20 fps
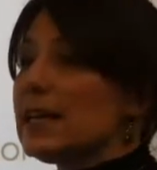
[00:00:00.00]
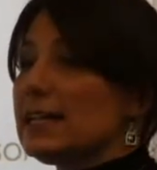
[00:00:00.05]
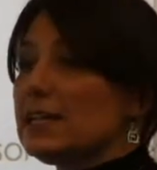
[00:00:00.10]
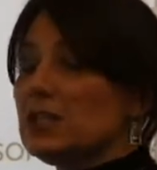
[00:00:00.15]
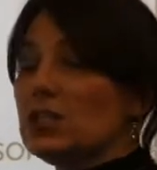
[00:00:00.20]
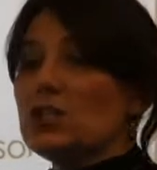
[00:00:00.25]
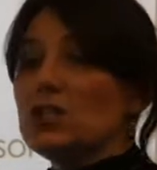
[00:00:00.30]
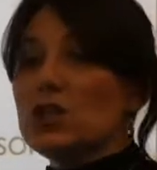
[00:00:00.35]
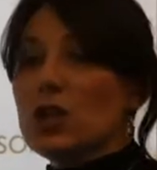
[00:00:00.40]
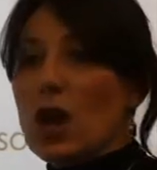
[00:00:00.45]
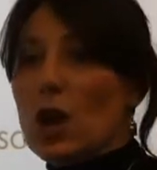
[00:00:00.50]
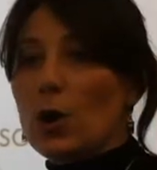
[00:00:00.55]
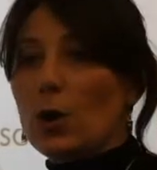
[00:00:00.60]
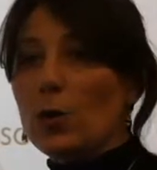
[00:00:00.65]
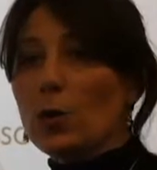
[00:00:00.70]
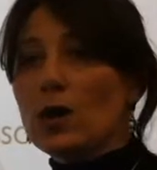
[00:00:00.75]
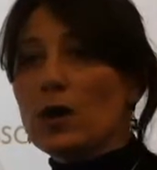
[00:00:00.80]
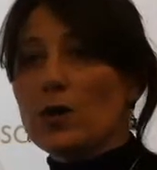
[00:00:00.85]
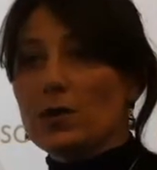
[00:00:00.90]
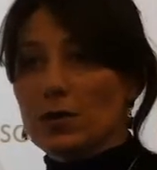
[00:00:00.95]
to get to
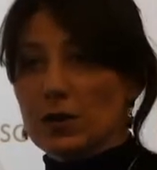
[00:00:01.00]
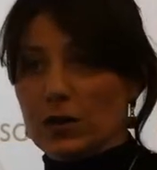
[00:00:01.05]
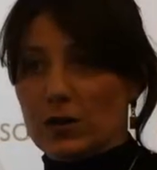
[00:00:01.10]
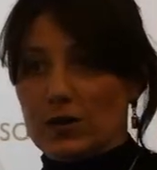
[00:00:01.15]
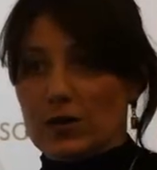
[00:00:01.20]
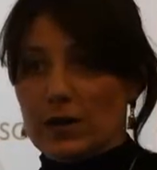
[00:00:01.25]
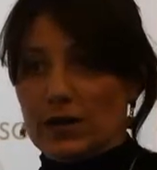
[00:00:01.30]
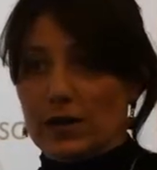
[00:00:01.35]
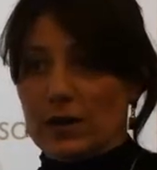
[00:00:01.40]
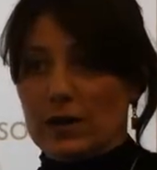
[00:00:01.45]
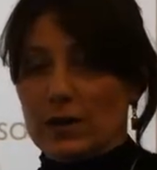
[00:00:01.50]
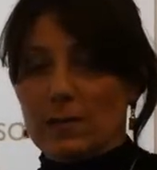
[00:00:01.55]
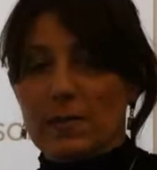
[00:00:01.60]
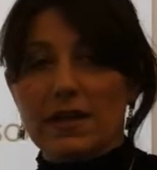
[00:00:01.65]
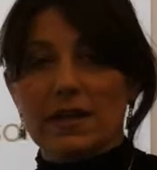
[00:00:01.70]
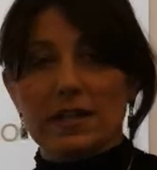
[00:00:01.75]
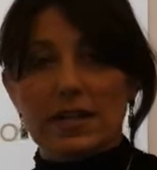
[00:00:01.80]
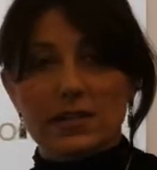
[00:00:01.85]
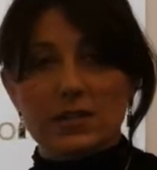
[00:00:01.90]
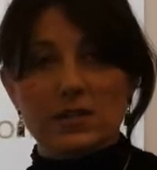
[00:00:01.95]
know the curriculum
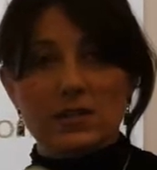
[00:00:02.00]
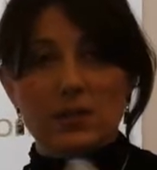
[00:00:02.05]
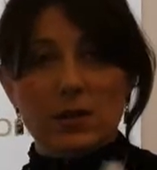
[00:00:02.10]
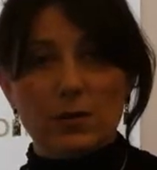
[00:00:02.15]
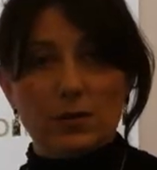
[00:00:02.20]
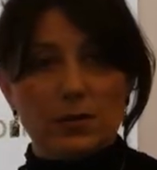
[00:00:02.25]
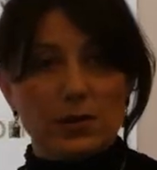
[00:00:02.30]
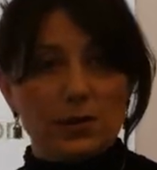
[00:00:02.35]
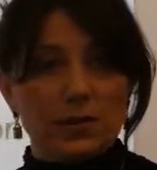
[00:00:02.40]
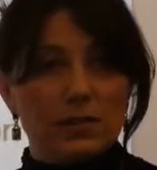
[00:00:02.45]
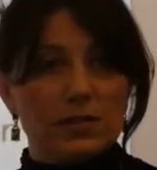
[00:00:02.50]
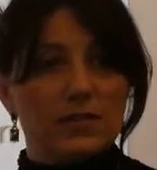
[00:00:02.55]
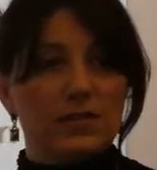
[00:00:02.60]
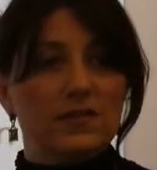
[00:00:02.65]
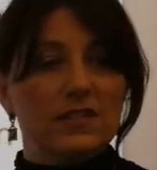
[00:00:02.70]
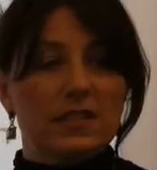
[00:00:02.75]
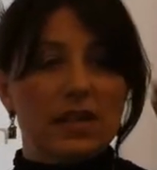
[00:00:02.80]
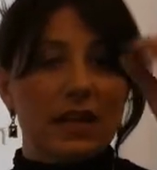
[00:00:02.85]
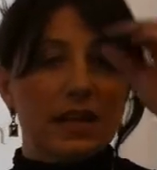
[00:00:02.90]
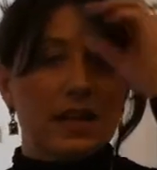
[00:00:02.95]
and get to know the units of
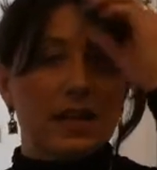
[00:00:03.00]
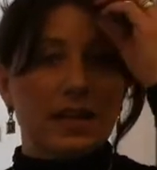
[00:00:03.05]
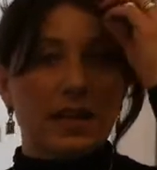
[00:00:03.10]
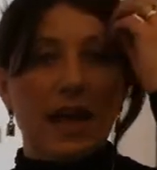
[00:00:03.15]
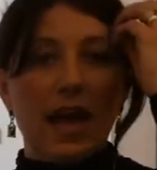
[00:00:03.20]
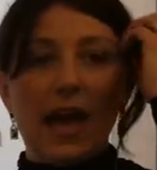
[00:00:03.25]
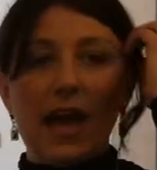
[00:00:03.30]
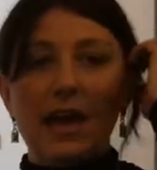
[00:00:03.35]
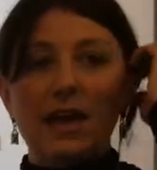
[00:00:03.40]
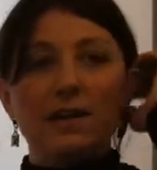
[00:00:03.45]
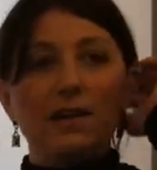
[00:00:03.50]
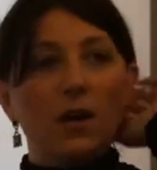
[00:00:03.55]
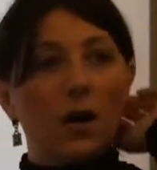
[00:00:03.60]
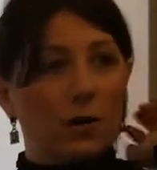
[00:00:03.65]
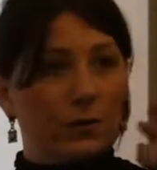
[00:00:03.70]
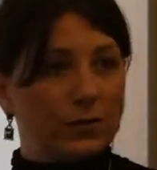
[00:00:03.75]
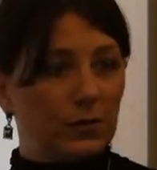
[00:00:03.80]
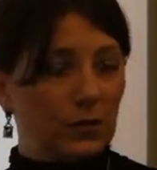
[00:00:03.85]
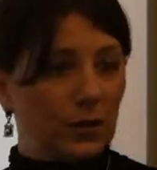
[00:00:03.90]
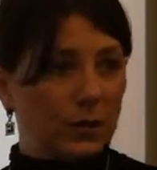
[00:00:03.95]
study and
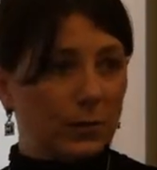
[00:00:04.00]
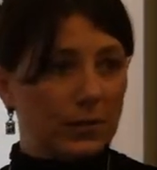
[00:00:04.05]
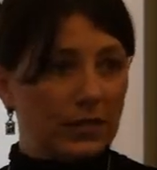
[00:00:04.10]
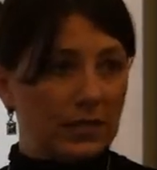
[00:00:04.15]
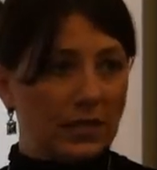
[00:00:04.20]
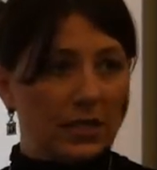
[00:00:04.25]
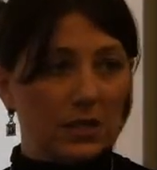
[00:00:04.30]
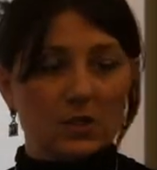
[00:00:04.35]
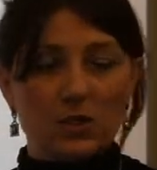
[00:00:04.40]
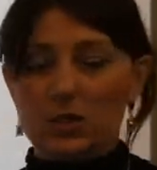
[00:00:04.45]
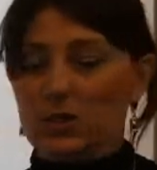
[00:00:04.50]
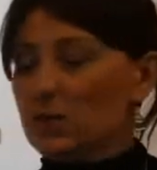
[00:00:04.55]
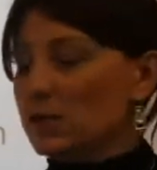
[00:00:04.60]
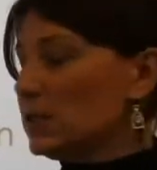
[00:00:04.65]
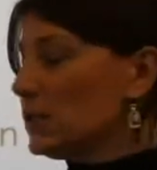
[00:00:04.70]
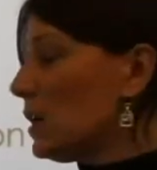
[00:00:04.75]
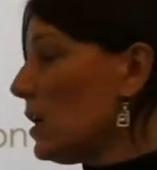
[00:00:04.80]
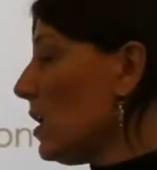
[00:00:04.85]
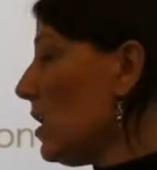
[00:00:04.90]
also you as teachers.